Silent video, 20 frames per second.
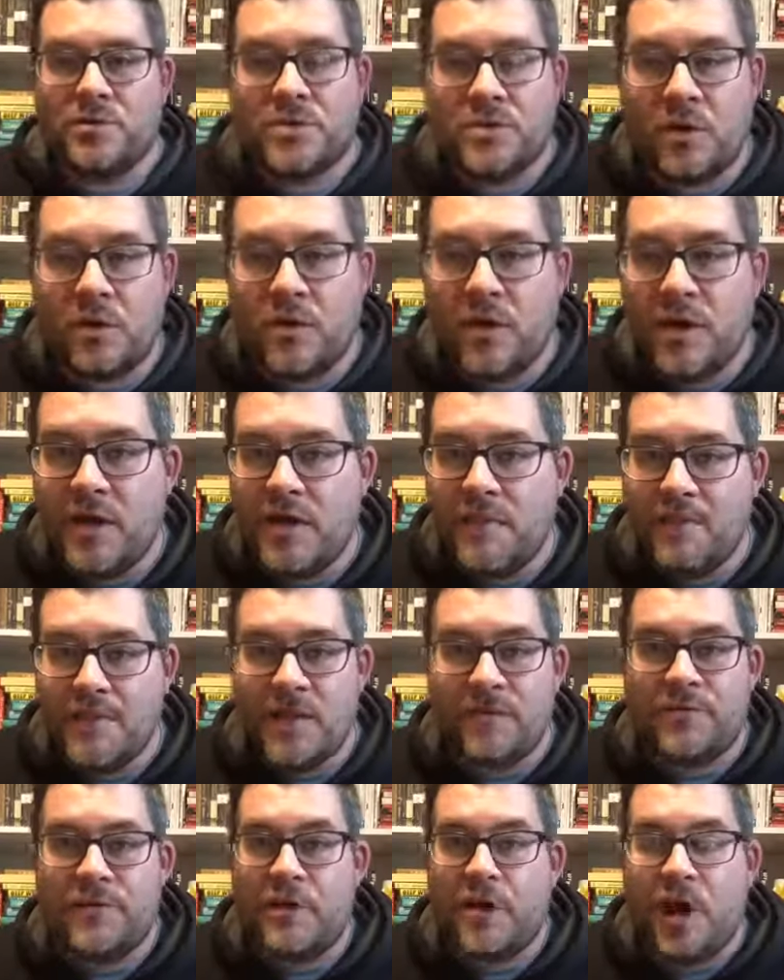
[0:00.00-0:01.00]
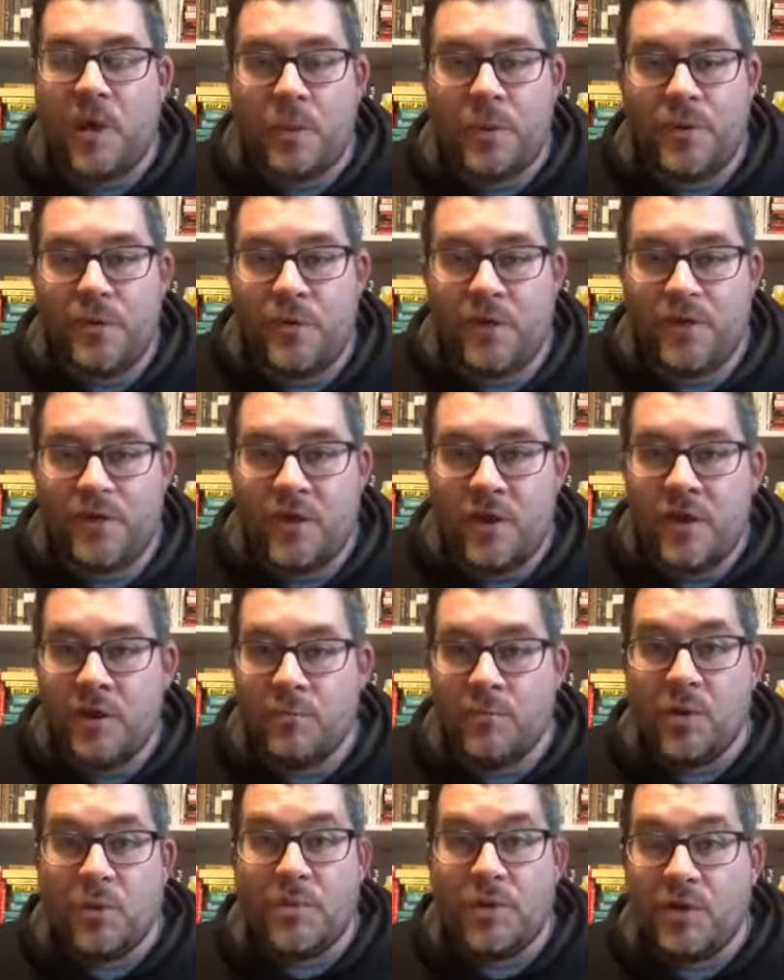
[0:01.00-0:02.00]
So if you're helping with
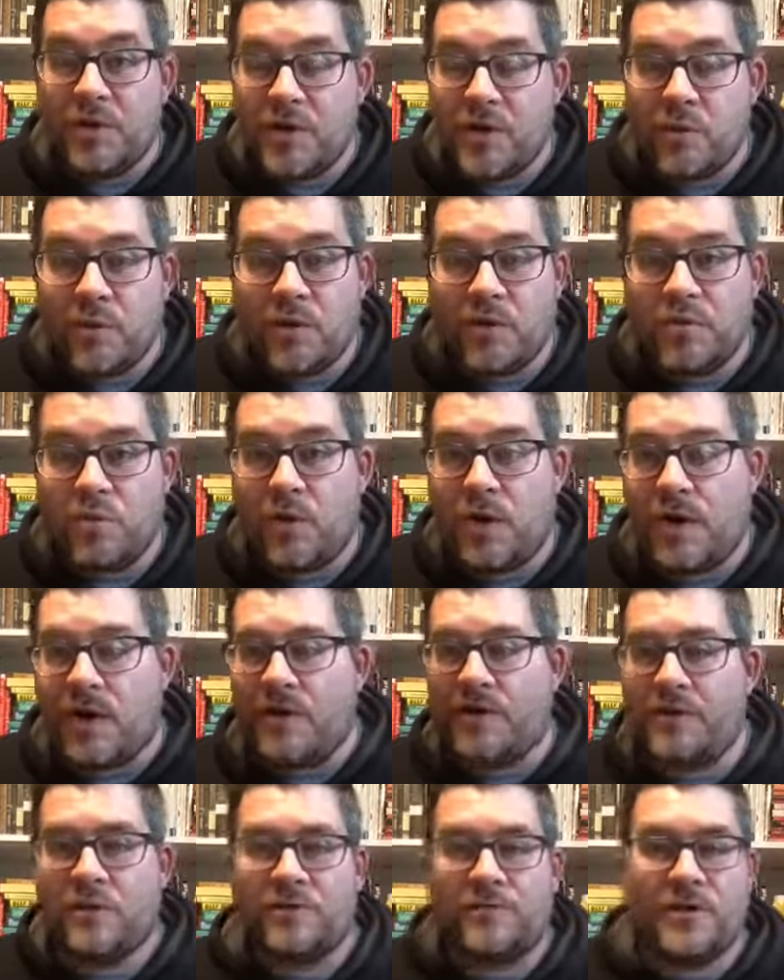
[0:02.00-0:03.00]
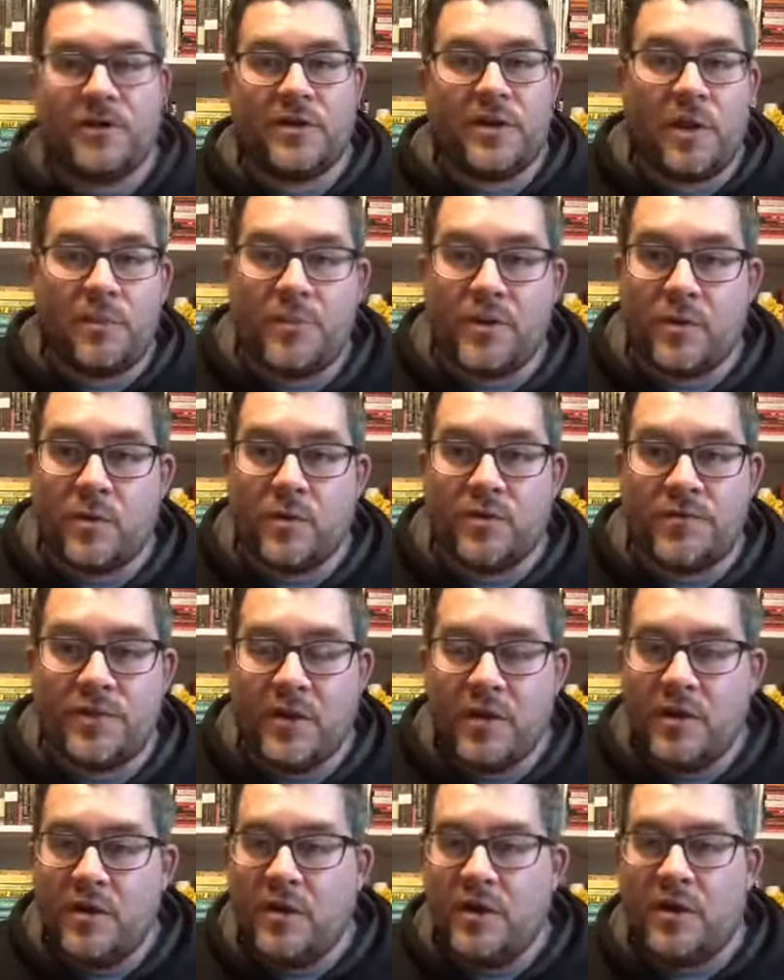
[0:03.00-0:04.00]
mobility worldwide, or if you're helping with
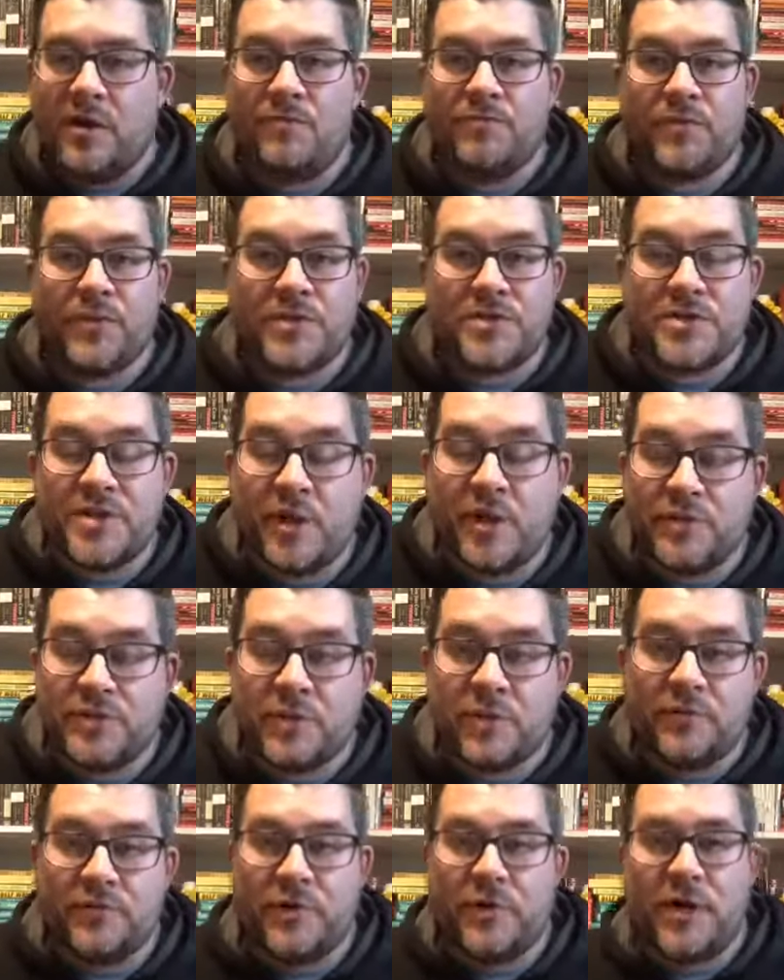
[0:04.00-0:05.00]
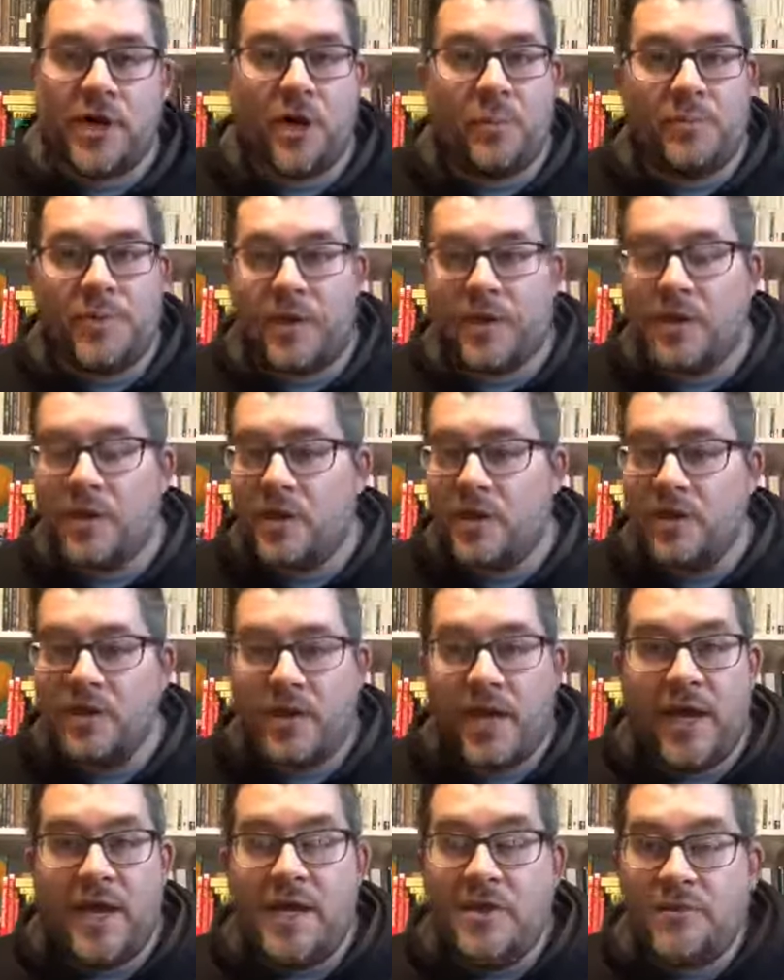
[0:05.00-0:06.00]
the shelter, if you're helping
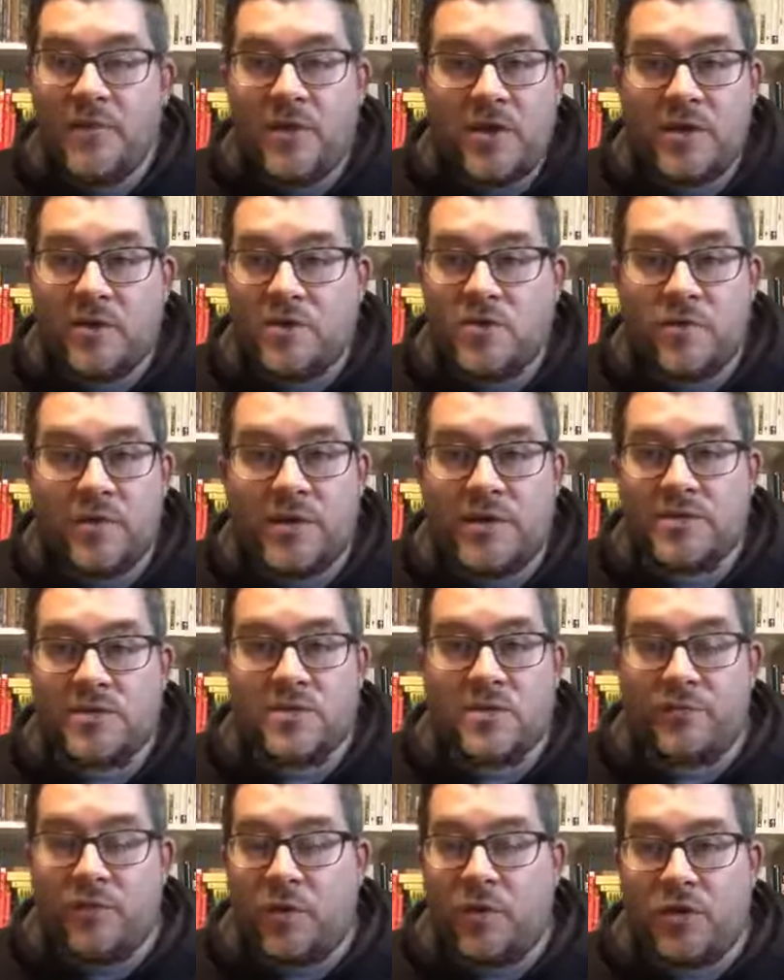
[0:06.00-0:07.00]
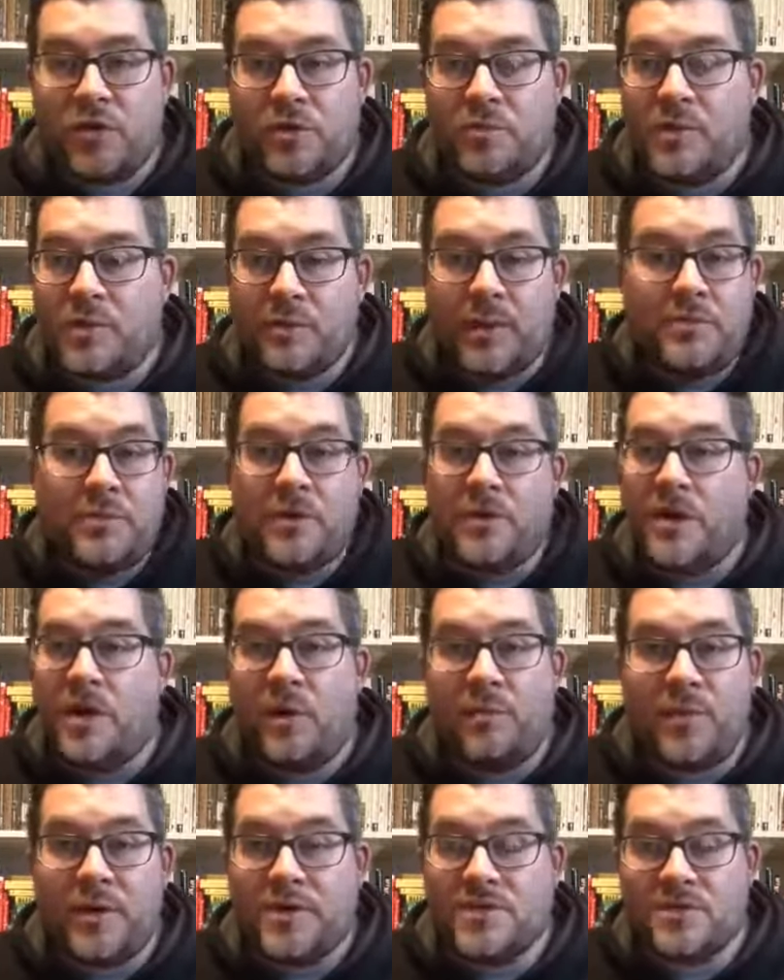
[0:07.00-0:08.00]
anything you're doing to serve local community, maybe you're
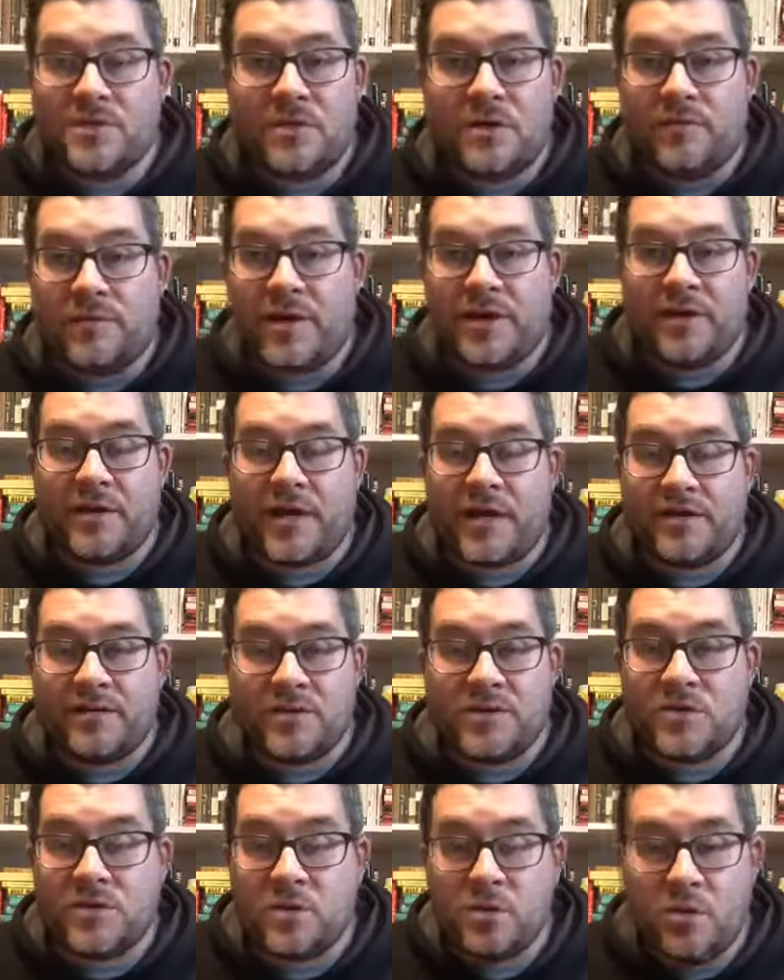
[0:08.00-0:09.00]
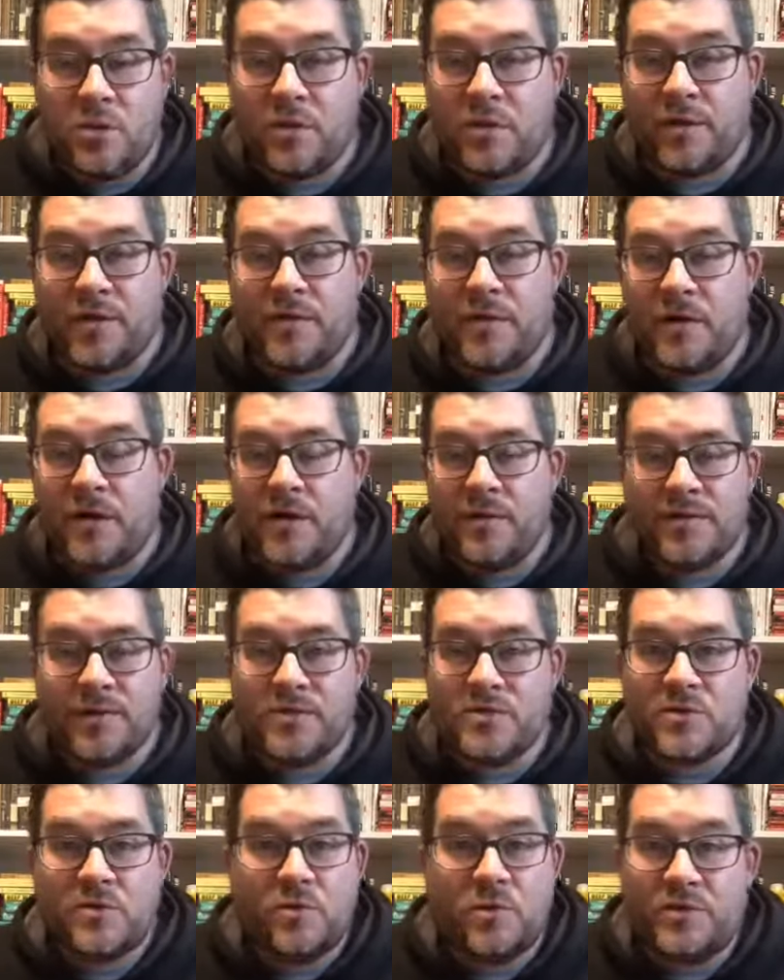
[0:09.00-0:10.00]
helping serve at the school and
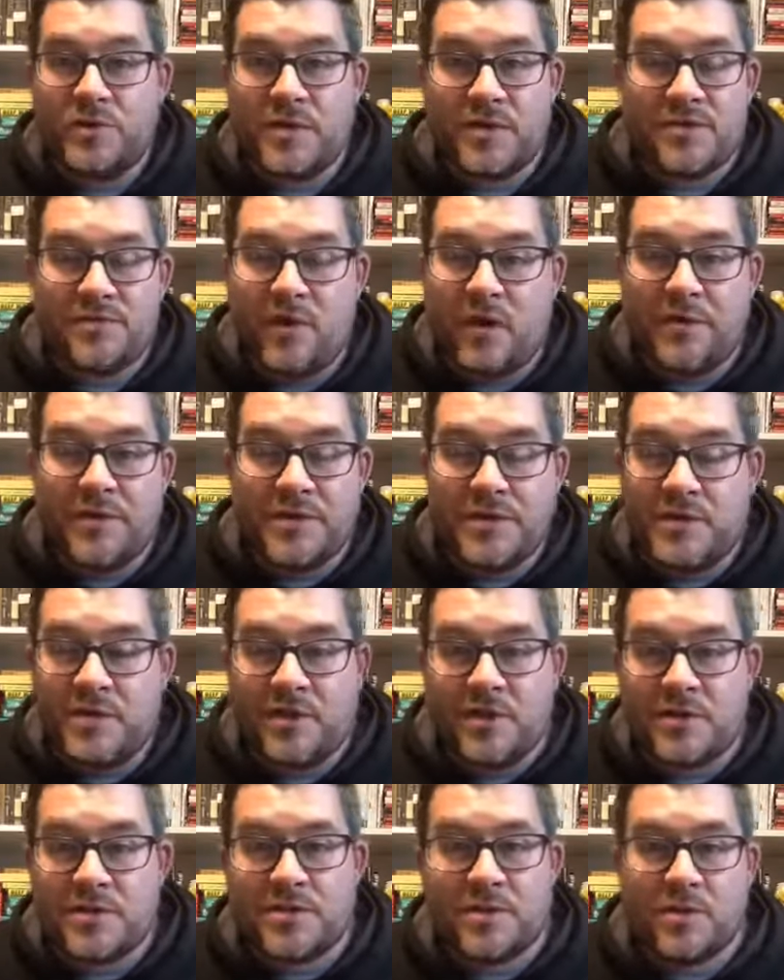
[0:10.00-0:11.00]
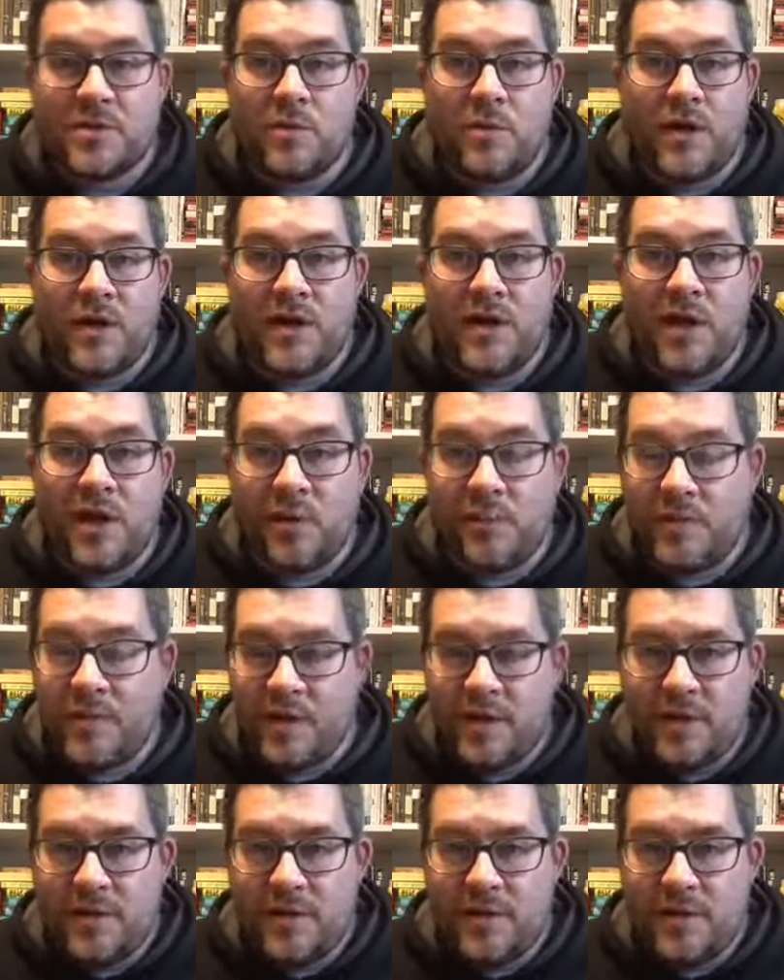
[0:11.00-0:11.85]
the school needs volunteers and you want to help